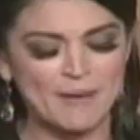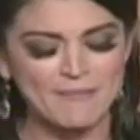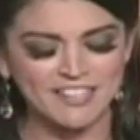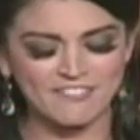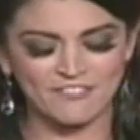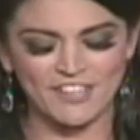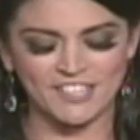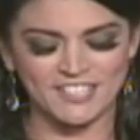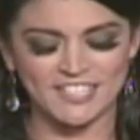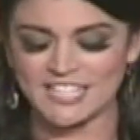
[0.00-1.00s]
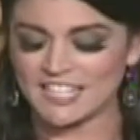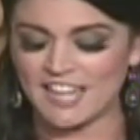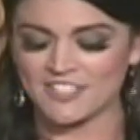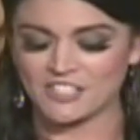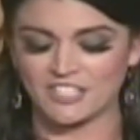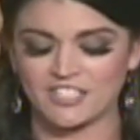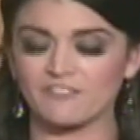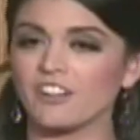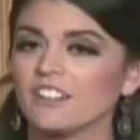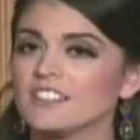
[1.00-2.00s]
Republican field is ideologically
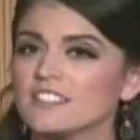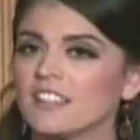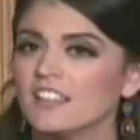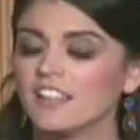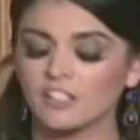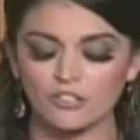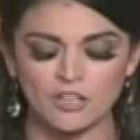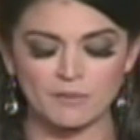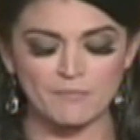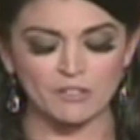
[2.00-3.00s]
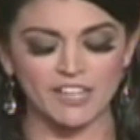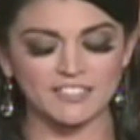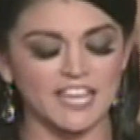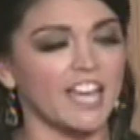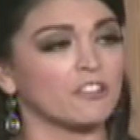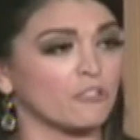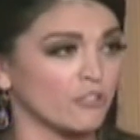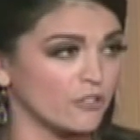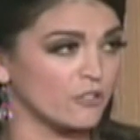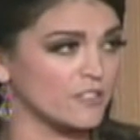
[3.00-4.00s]
diverse, including people like Ted
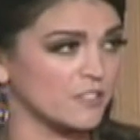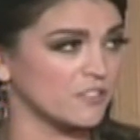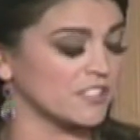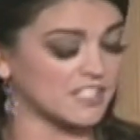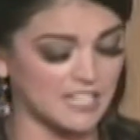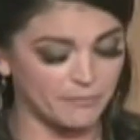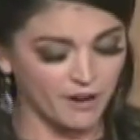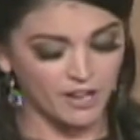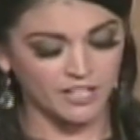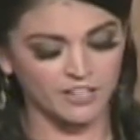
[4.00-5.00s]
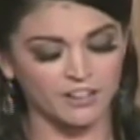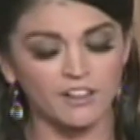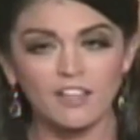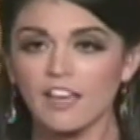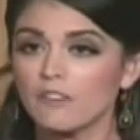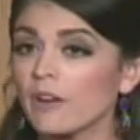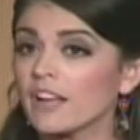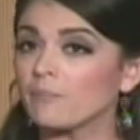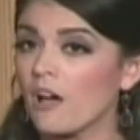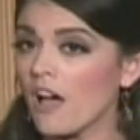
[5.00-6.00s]
Cruz, who's a Tea Partier, and
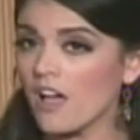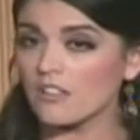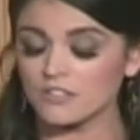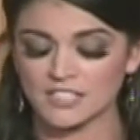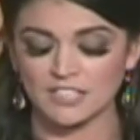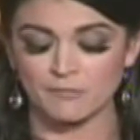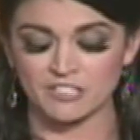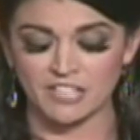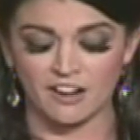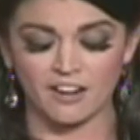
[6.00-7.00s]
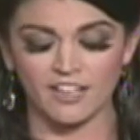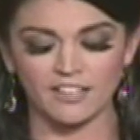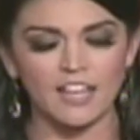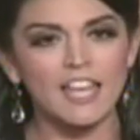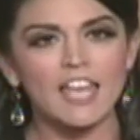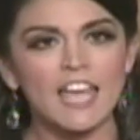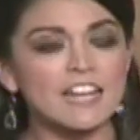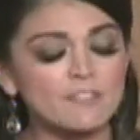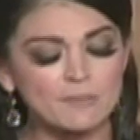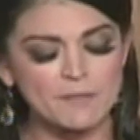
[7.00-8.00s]
Rand Paul, who's a libertarian,
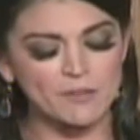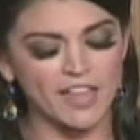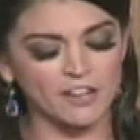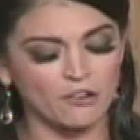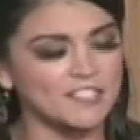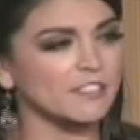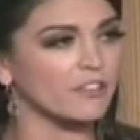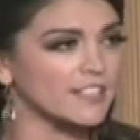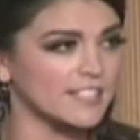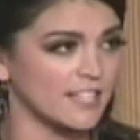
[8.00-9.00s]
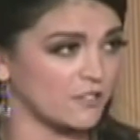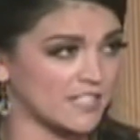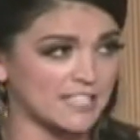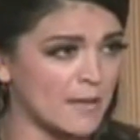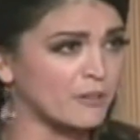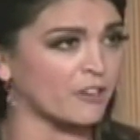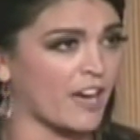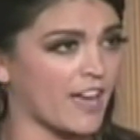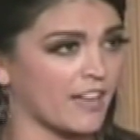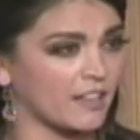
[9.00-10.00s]
and even people like Chris Christie, who's a
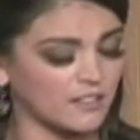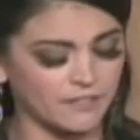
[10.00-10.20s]
Democrat.